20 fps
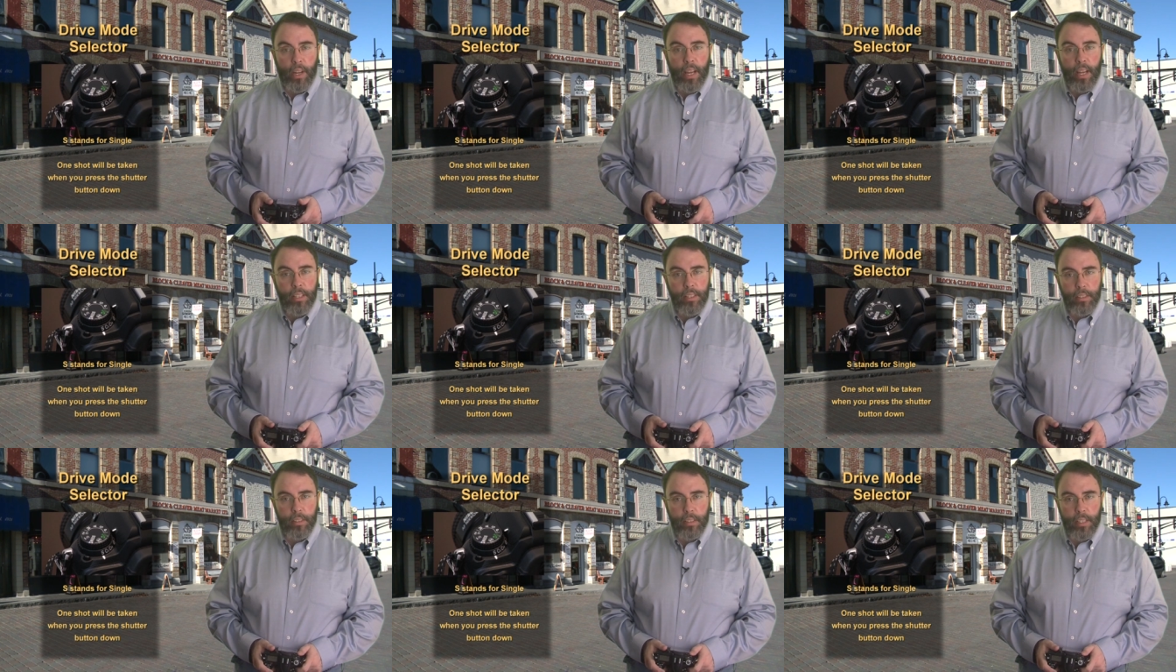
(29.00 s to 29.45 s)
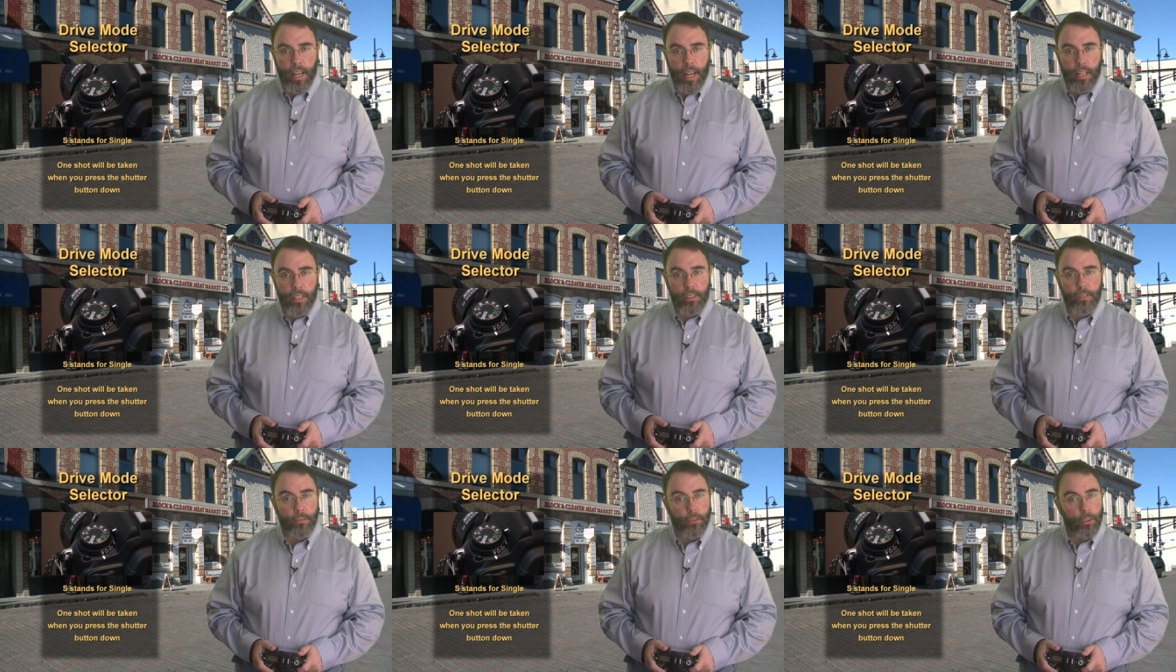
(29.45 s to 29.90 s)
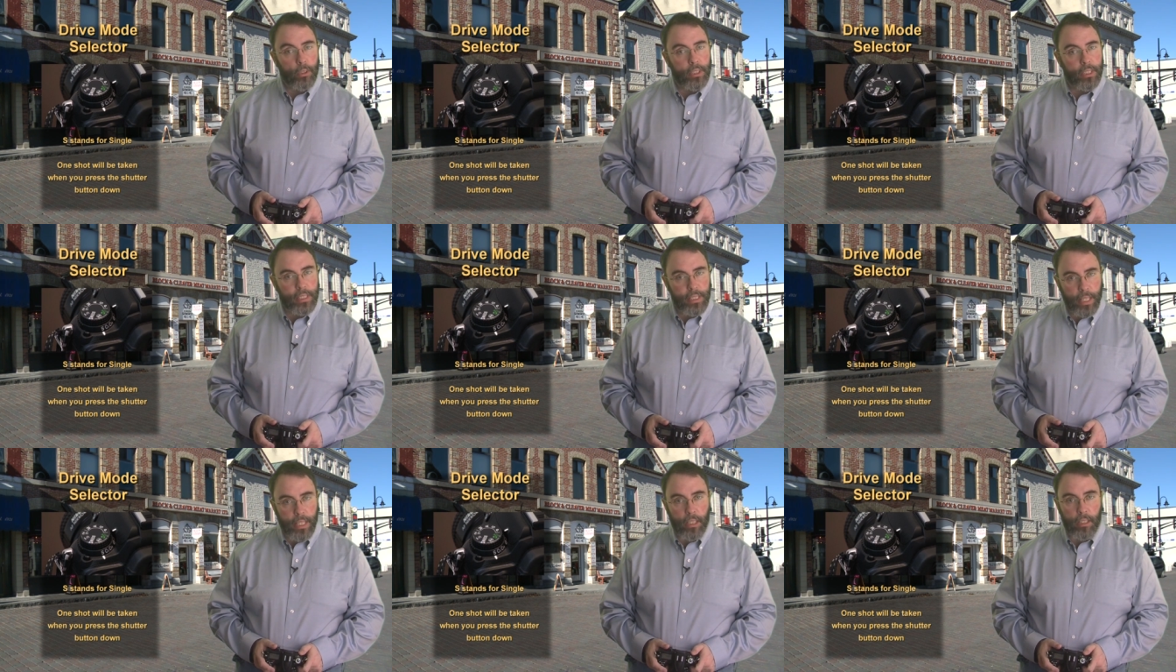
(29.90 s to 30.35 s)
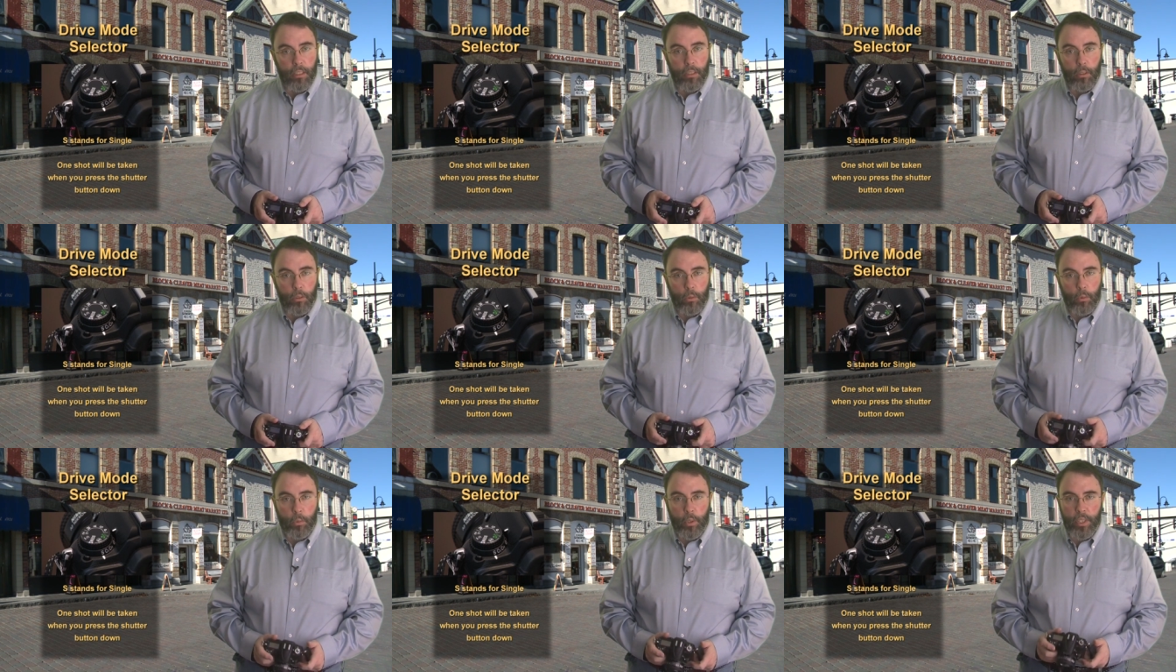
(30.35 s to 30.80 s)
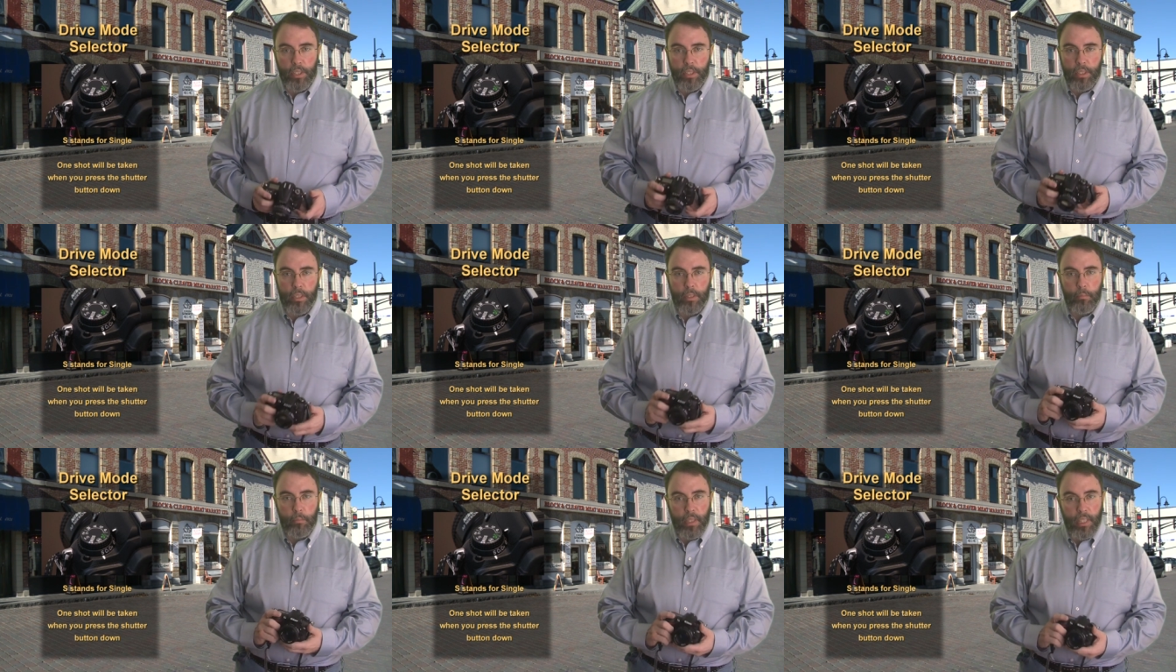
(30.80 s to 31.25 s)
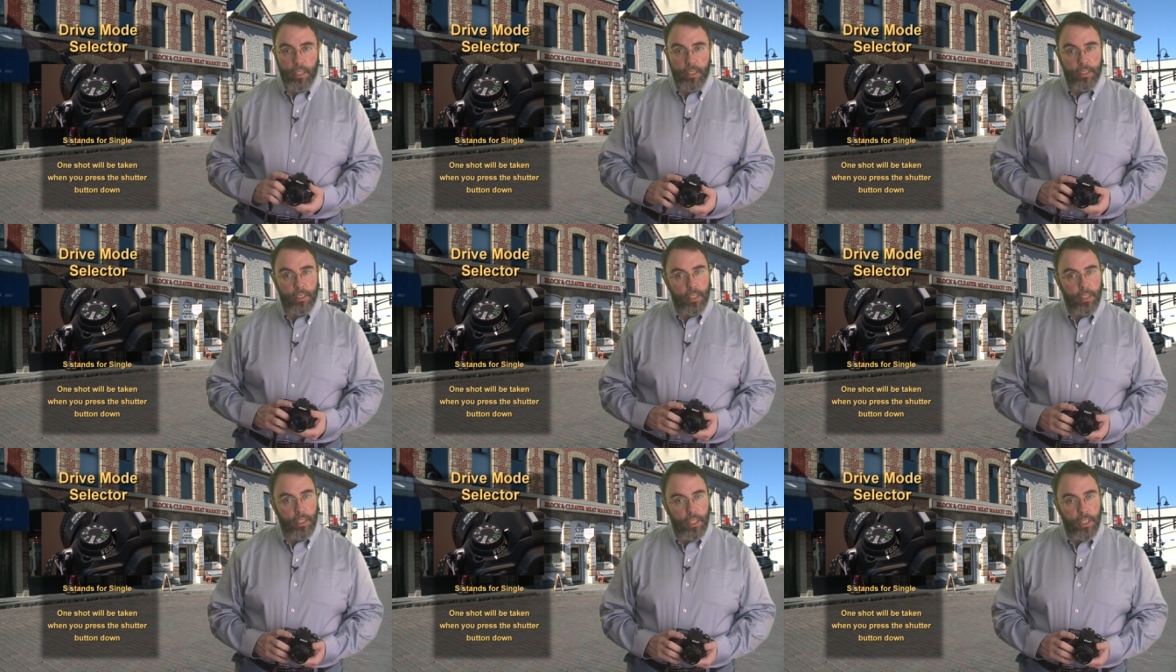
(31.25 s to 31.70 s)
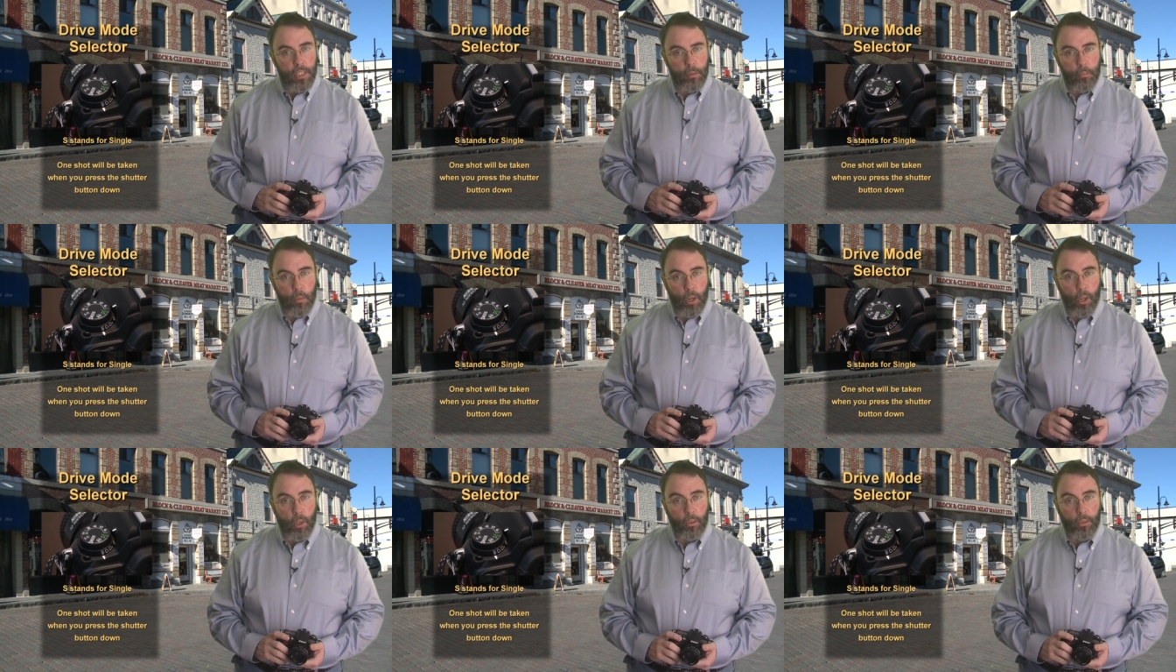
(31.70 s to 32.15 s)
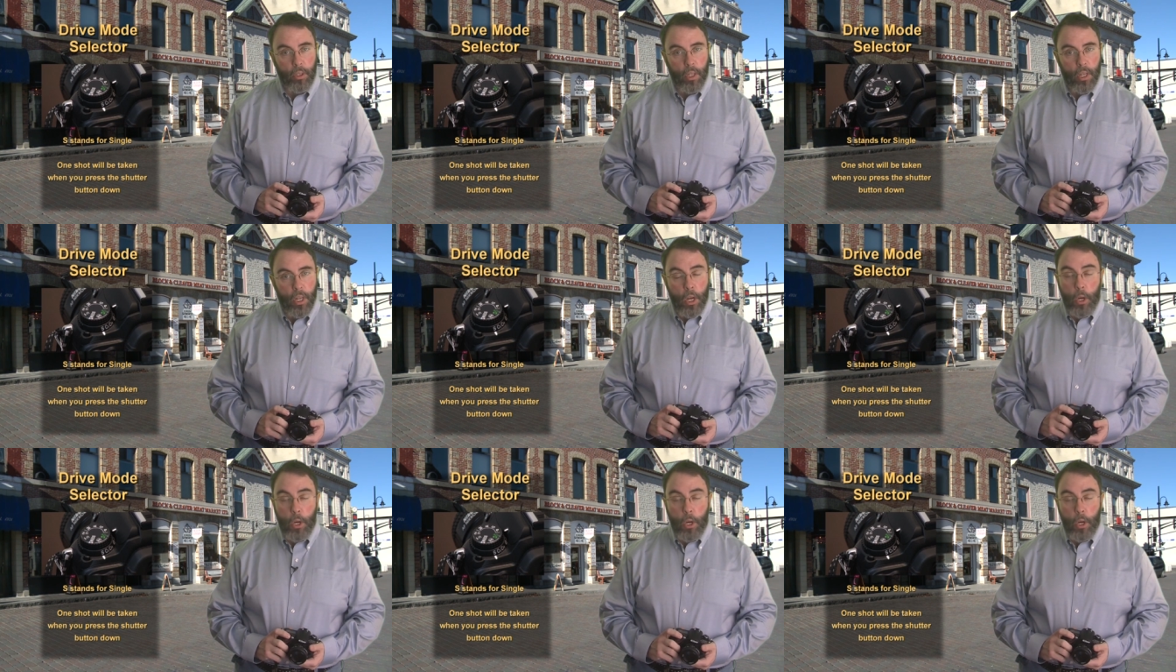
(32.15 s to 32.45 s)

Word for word: S stands for single, which means in this mode,